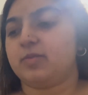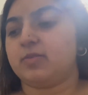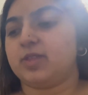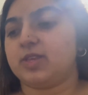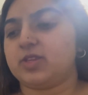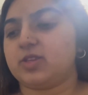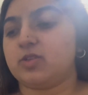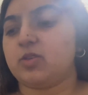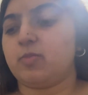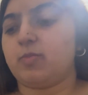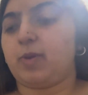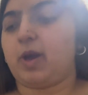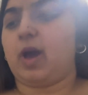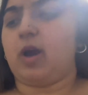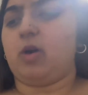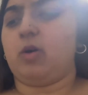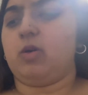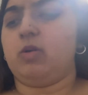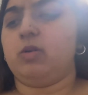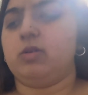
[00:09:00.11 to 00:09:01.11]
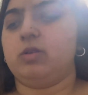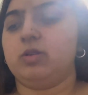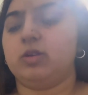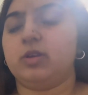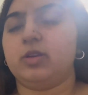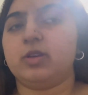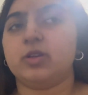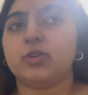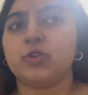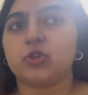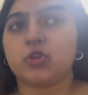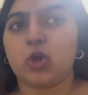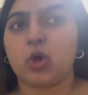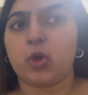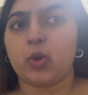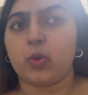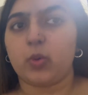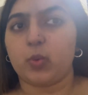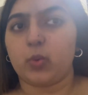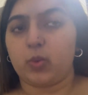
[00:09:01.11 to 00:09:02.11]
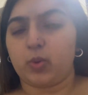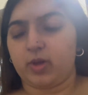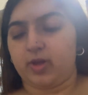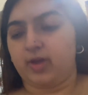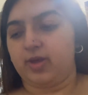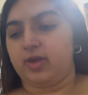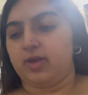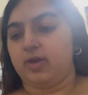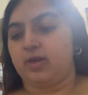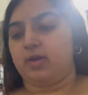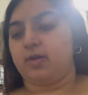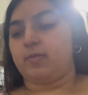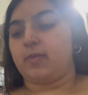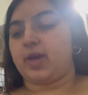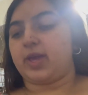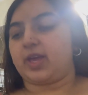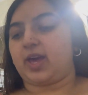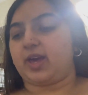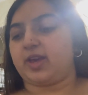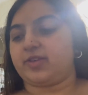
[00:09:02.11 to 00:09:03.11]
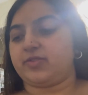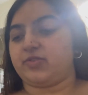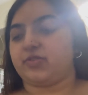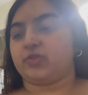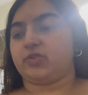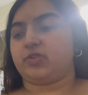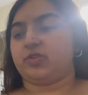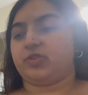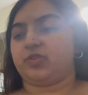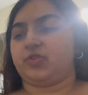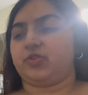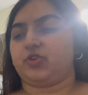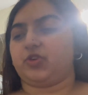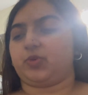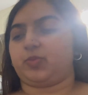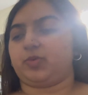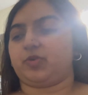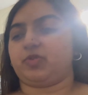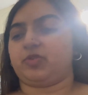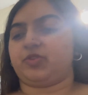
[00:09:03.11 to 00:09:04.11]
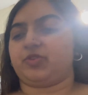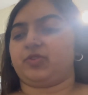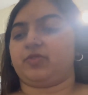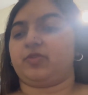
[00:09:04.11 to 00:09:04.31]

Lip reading: There's no bao, so my kaka's gone to the shop across the